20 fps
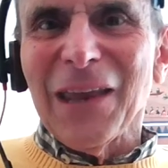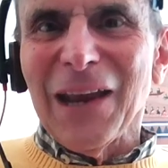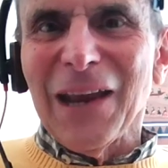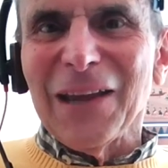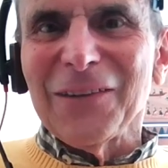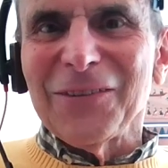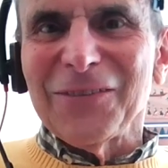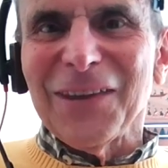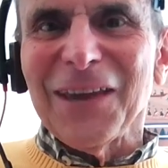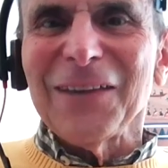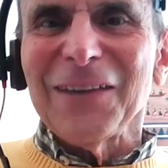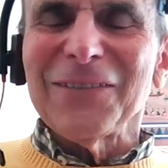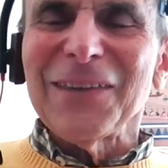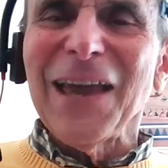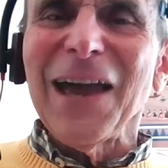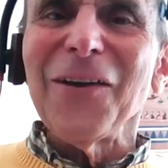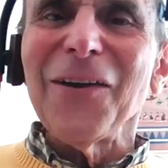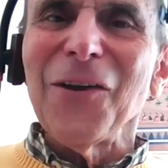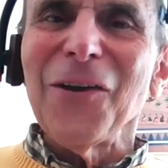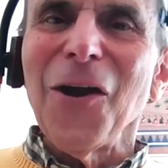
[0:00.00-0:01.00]
that I sent
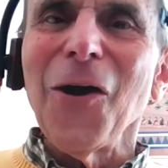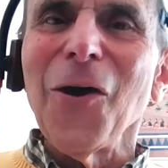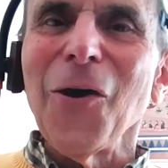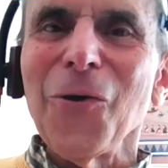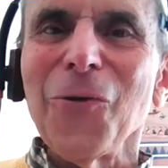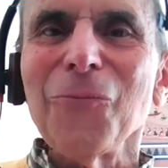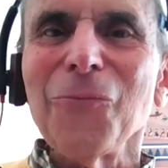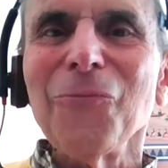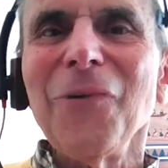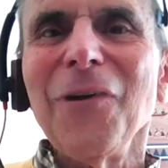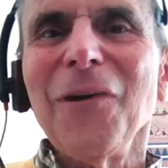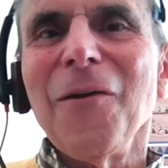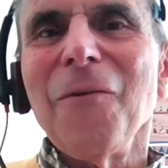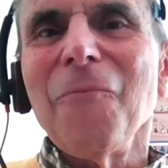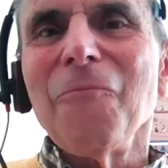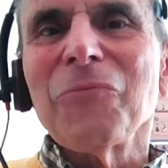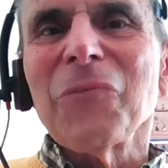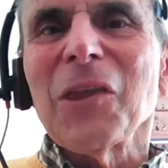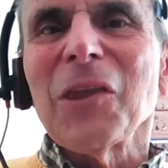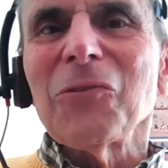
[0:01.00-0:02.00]
out home
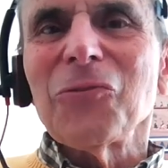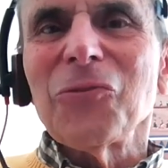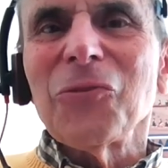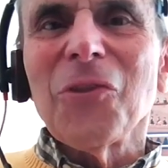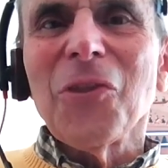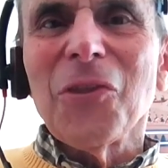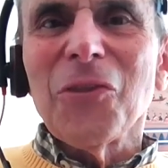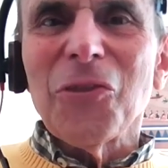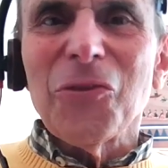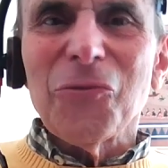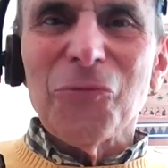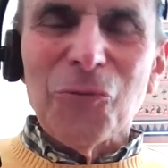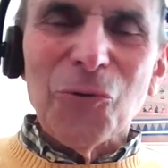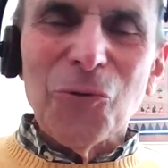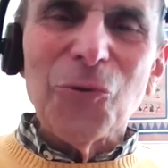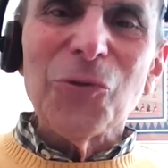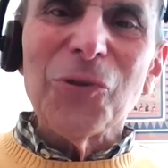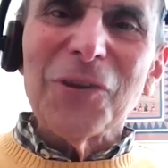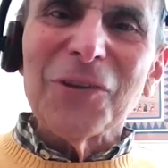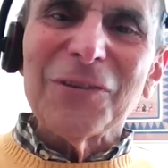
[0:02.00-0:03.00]

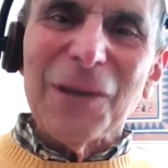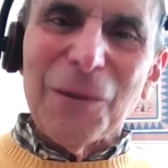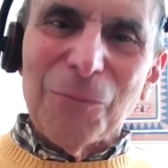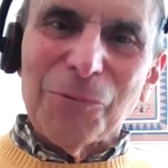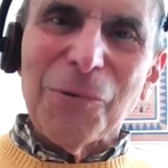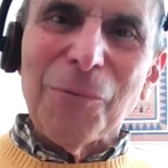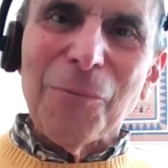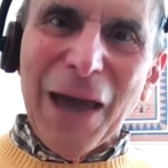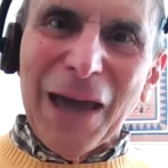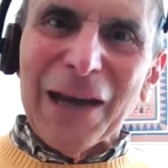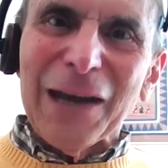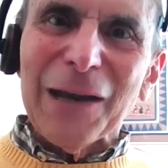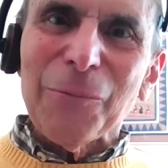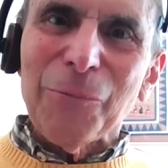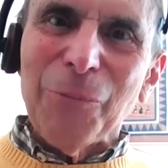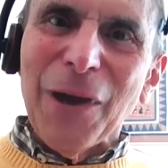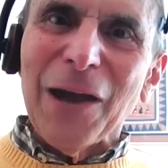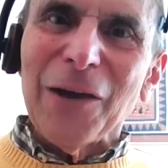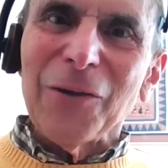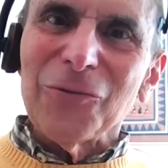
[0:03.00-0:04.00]
through the
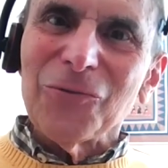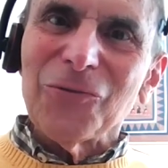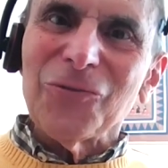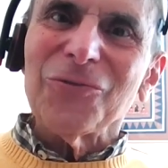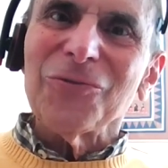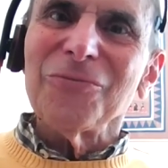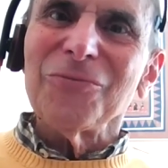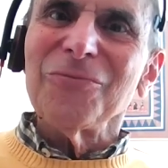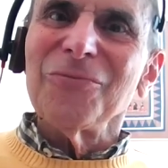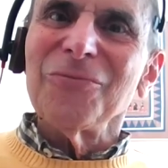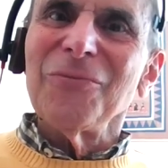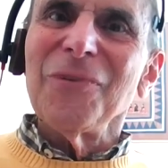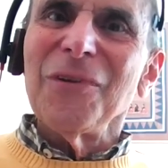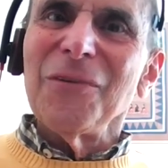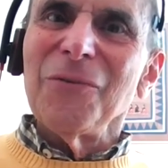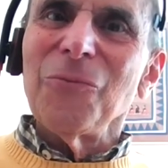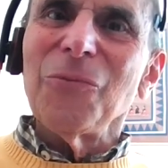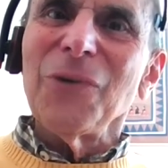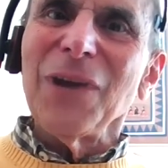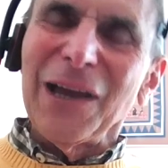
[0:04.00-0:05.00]
diplomatic pouch.
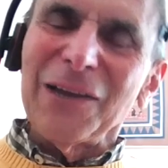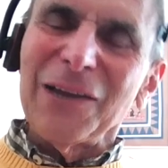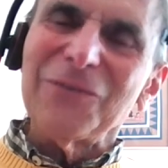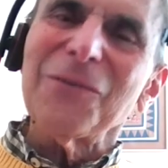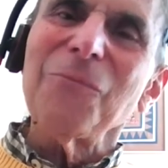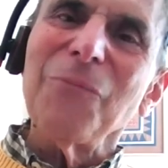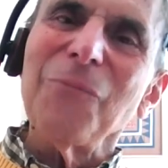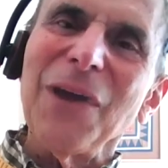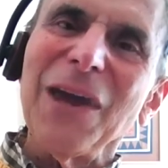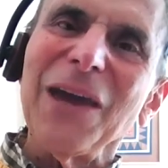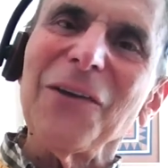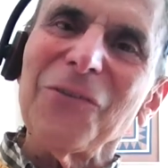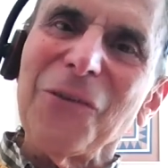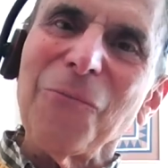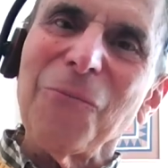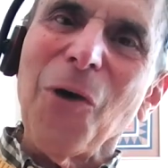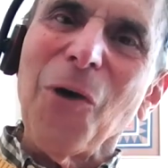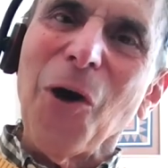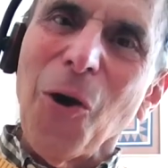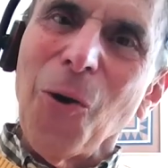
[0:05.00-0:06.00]
We had to mail
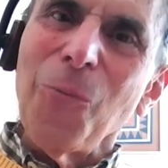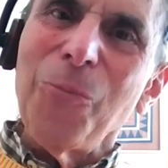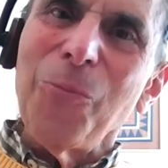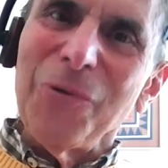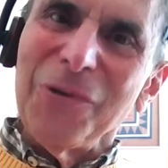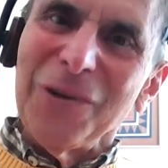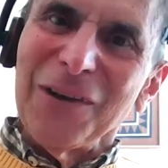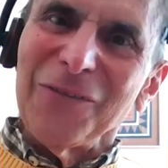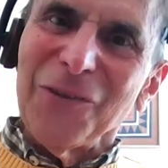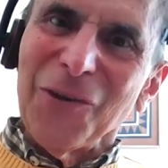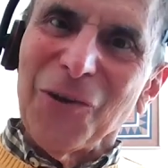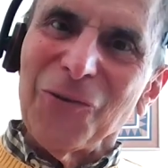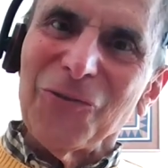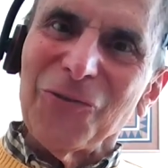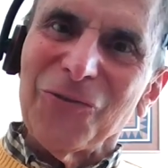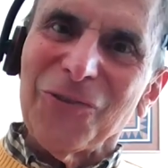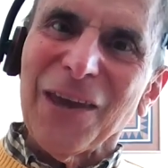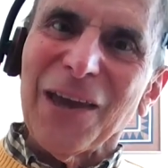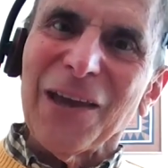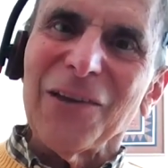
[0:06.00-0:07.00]
them open in
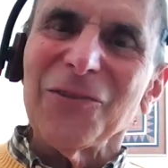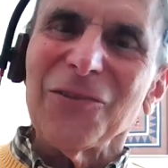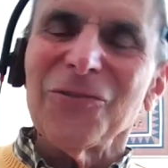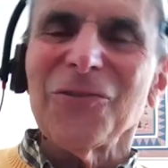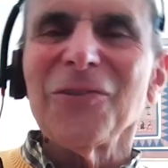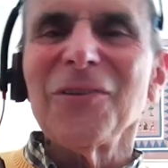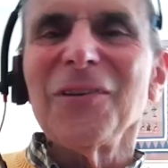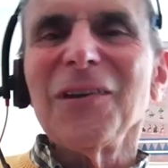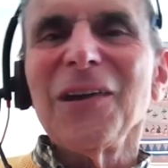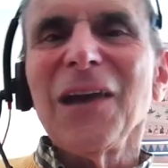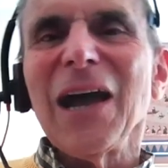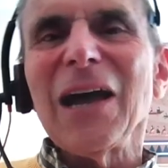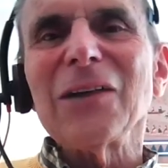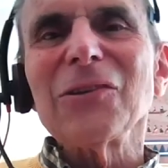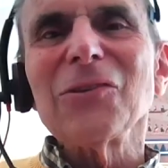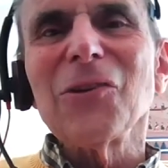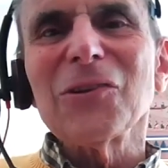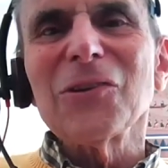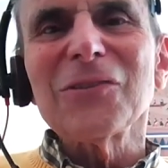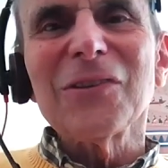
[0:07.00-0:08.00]
those days.
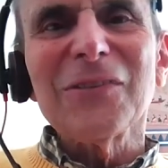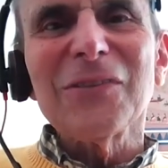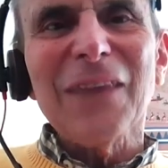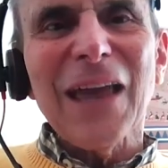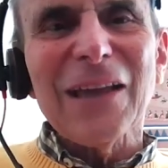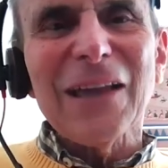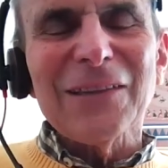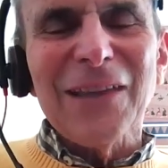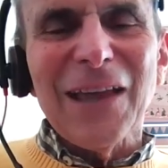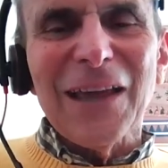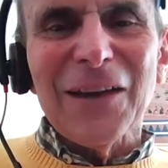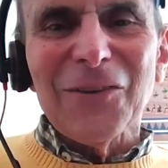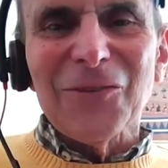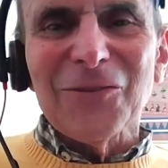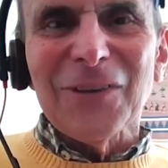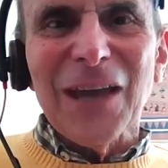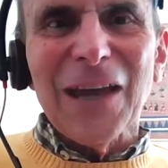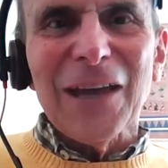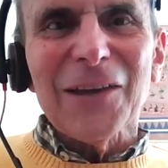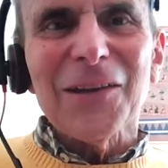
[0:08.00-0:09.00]
How long did that letter
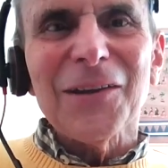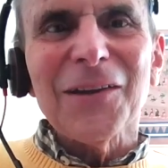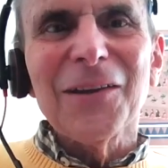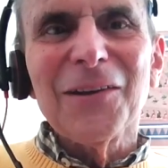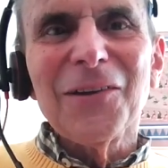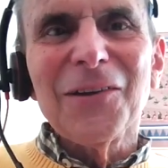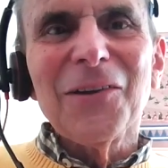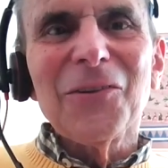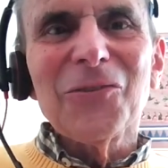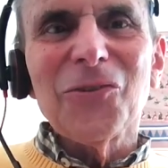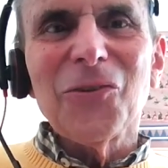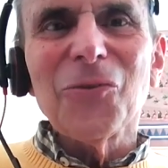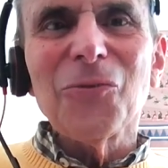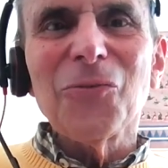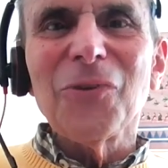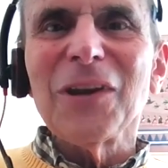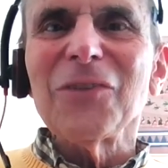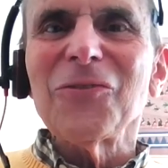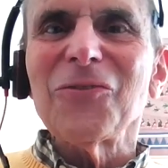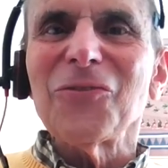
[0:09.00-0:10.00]
take to
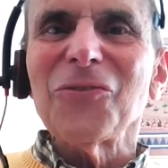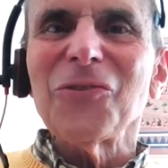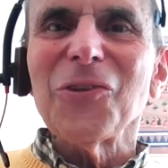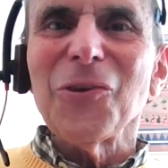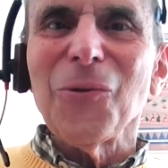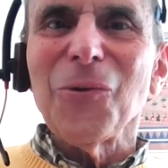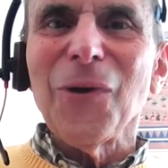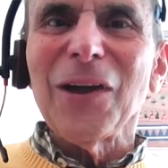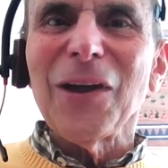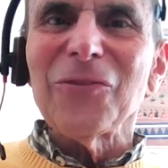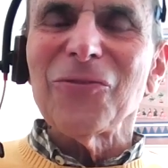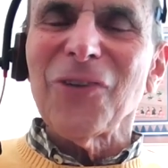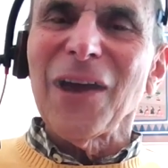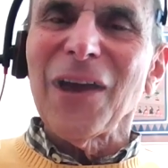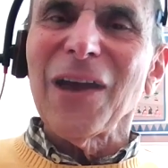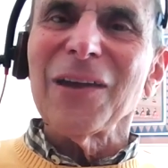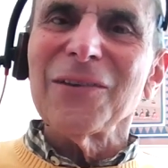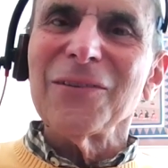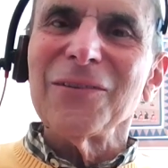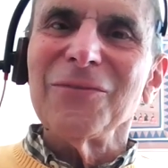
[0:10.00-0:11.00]
reach the
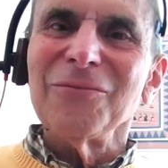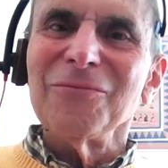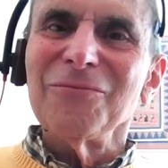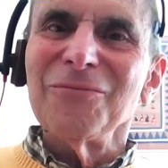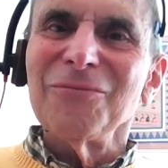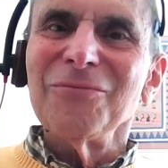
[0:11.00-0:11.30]
USA?